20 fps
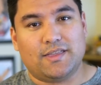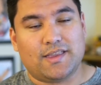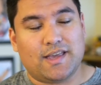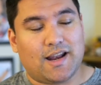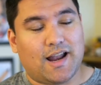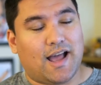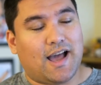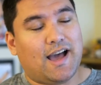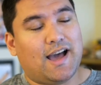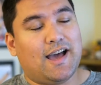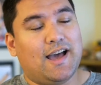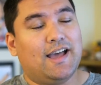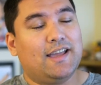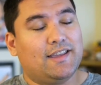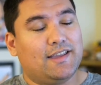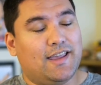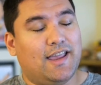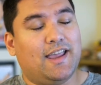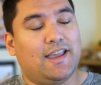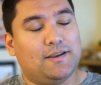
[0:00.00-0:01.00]
that I
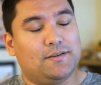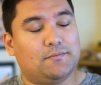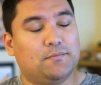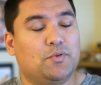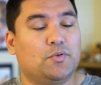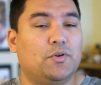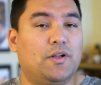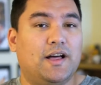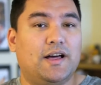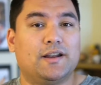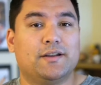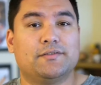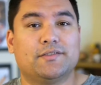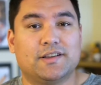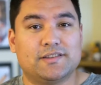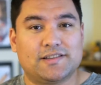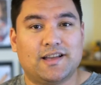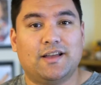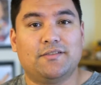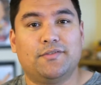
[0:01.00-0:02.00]
can't pull out of
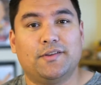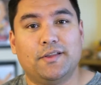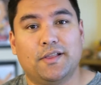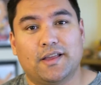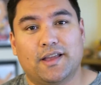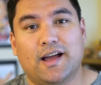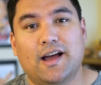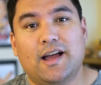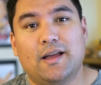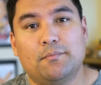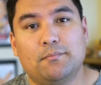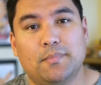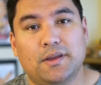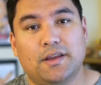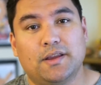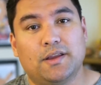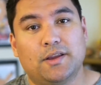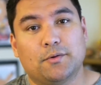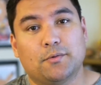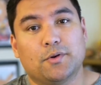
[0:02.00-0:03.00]
because I feel like I'm
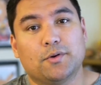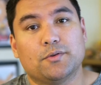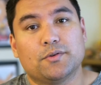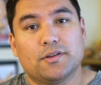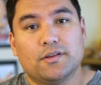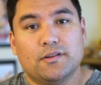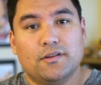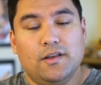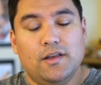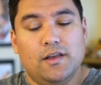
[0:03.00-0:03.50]
being rude.